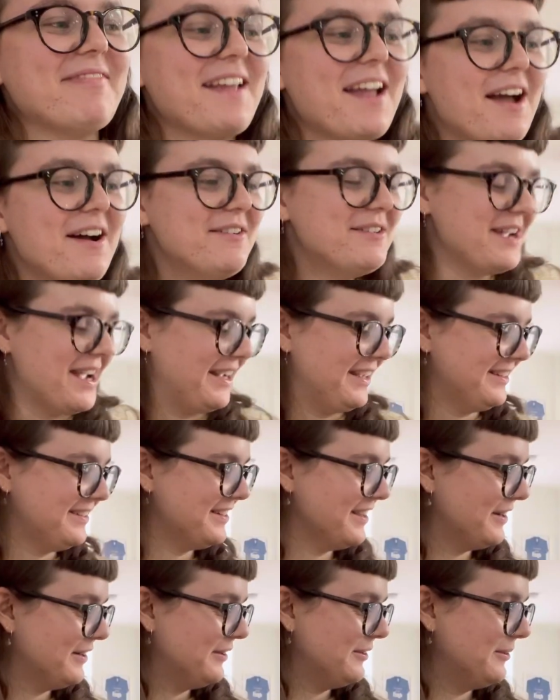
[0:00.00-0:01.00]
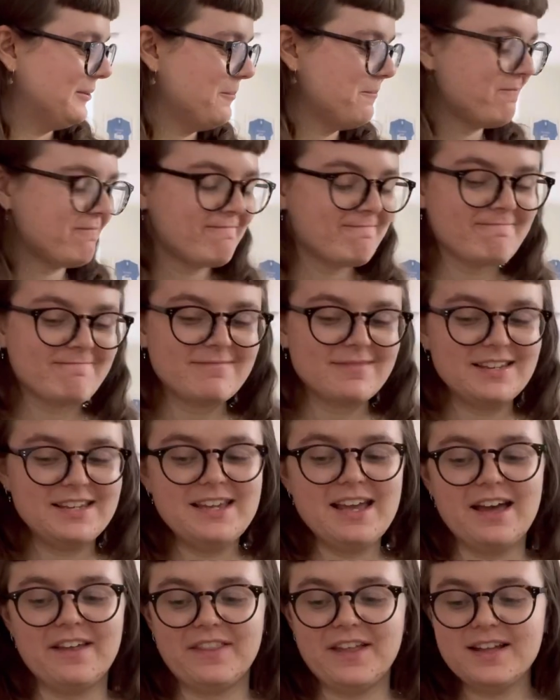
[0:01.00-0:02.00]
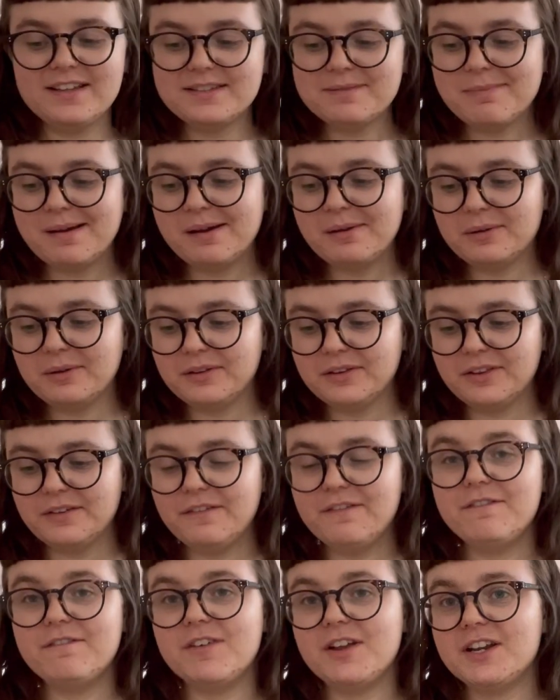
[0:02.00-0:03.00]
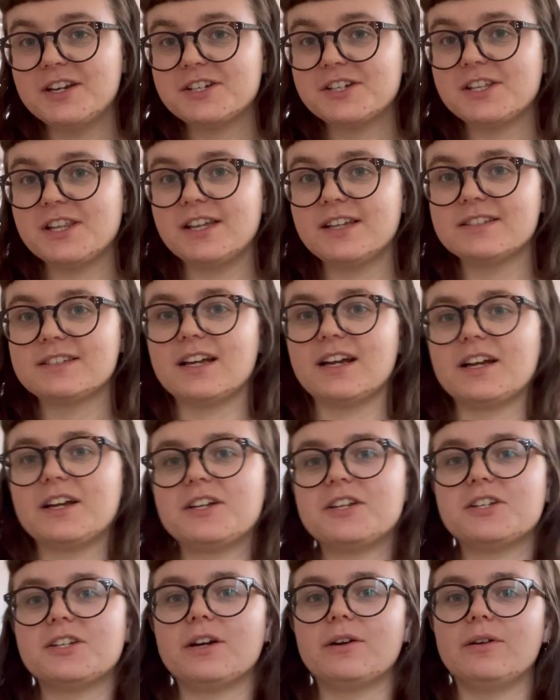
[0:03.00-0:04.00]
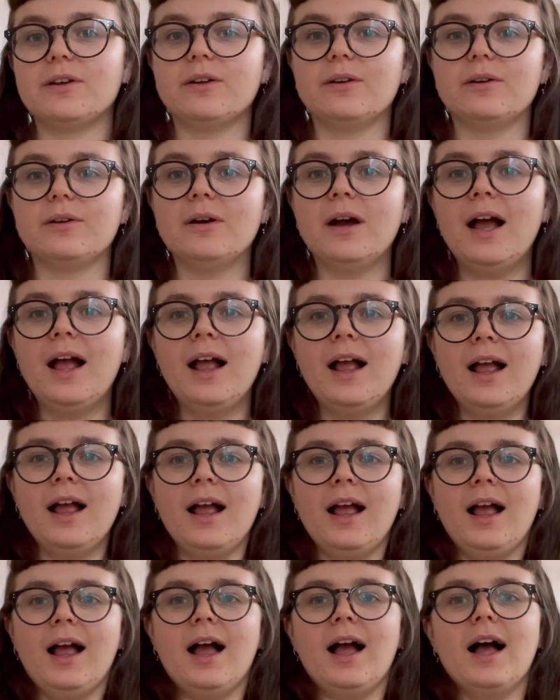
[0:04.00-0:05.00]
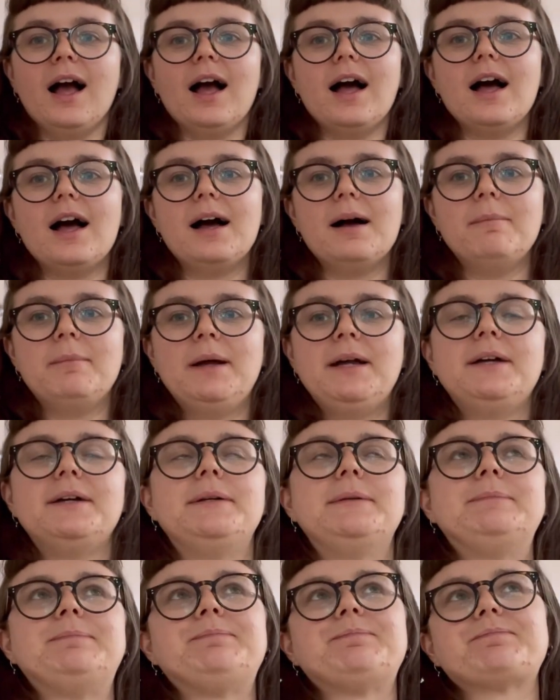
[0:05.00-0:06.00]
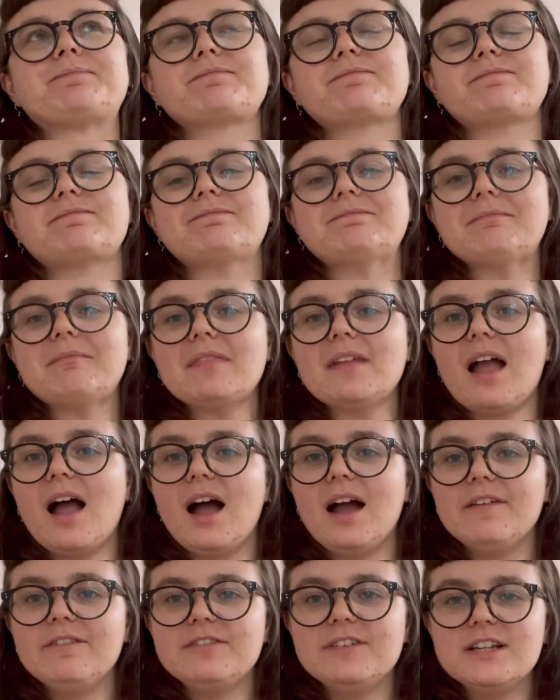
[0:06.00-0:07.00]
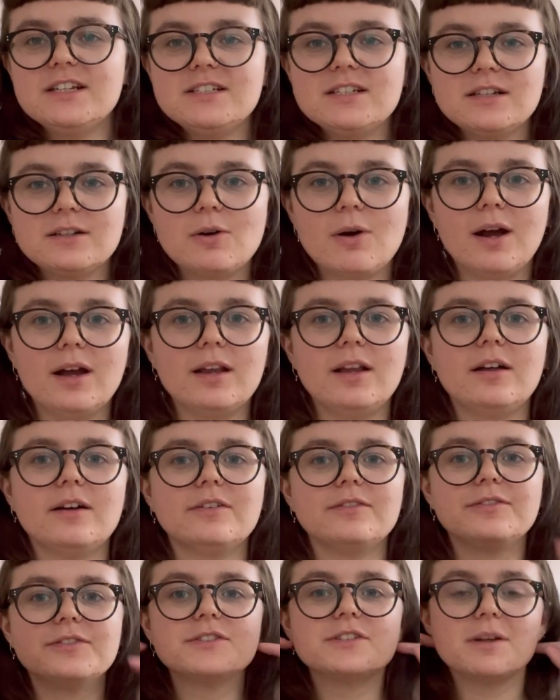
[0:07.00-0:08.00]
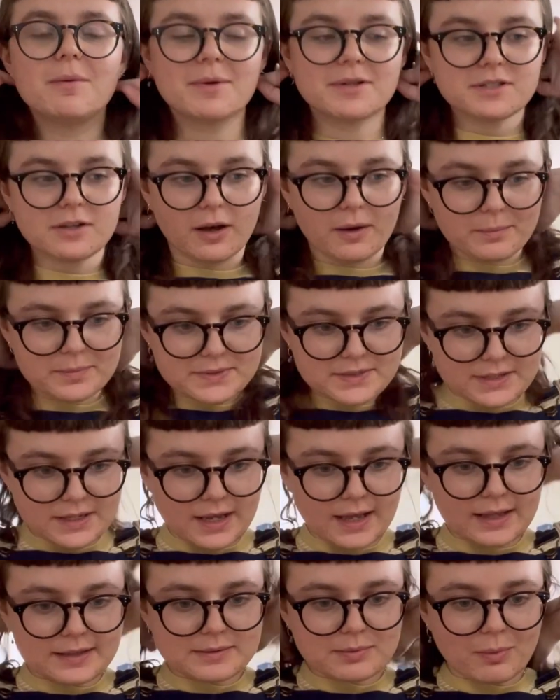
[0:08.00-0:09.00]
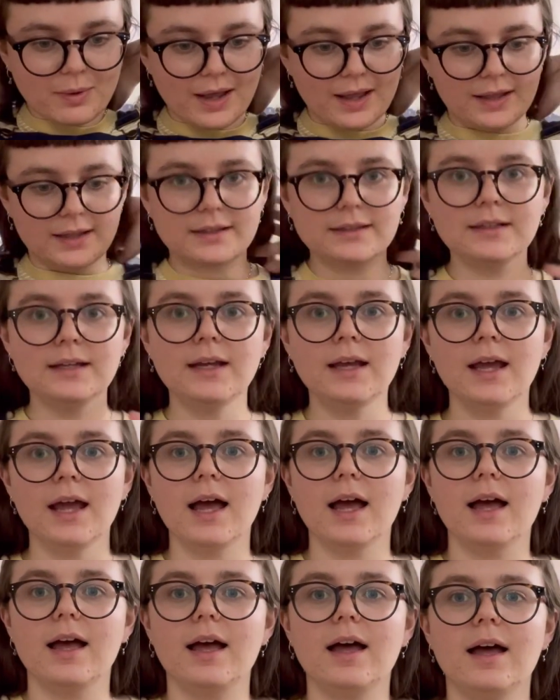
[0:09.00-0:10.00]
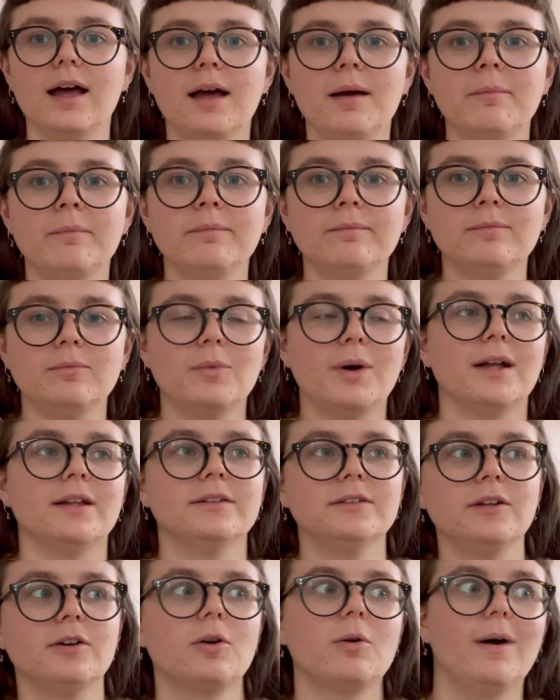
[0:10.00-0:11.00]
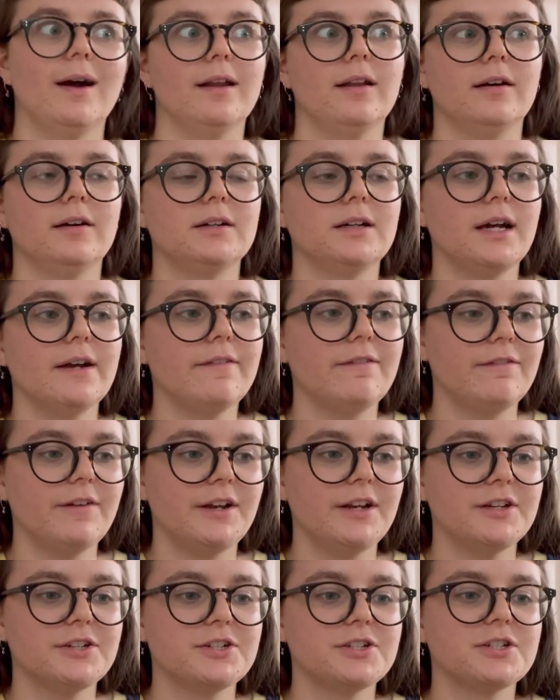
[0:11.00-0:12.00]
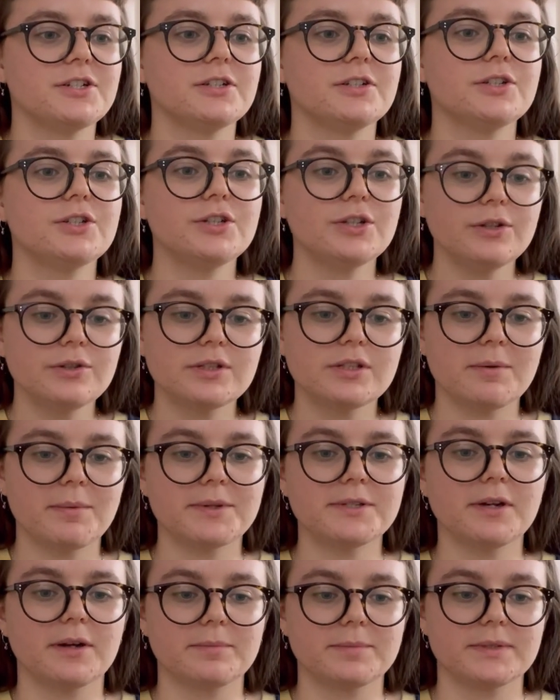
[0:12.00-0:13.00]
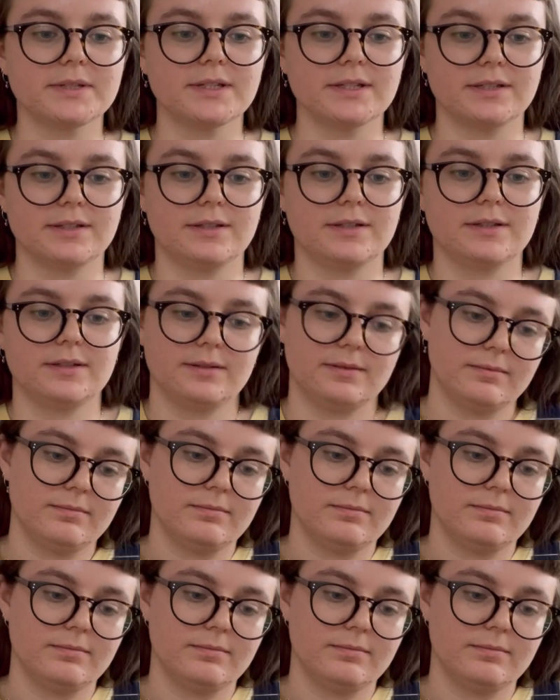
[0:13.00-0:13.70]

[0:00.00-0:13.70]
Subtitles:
Okay, so yeah, that's about all the finished things that I can show you. I've knitted quite a lot of summer tops as well. Well, not quite a lot. I finished 2 summer tops this